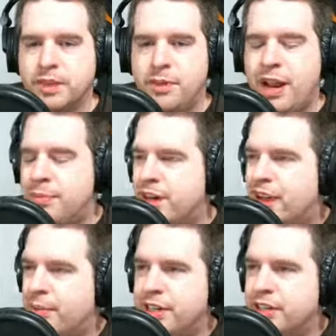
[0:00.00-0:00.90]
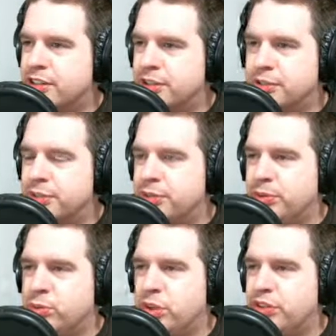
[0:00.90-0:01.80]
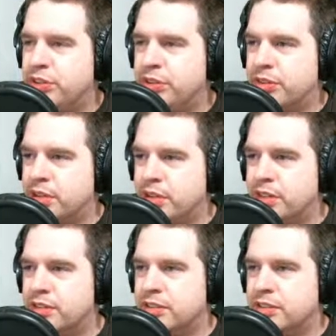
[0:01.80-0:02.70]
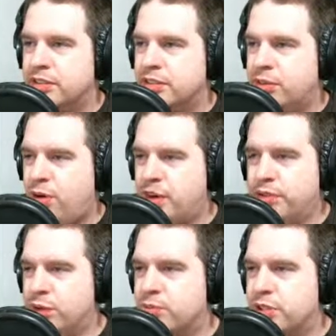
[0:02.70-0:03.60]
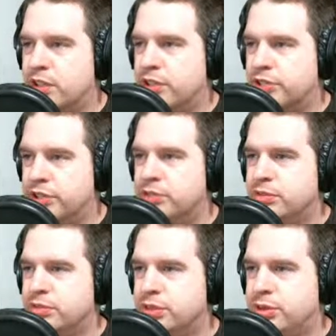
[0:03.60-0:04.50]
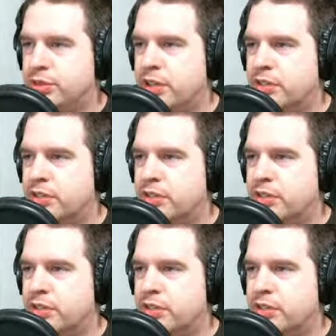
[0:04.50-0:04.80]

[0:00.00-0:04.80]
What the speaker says: I mean, how many years were in between 1, 2, and 3? Quite a few, I'm sure. Two or three.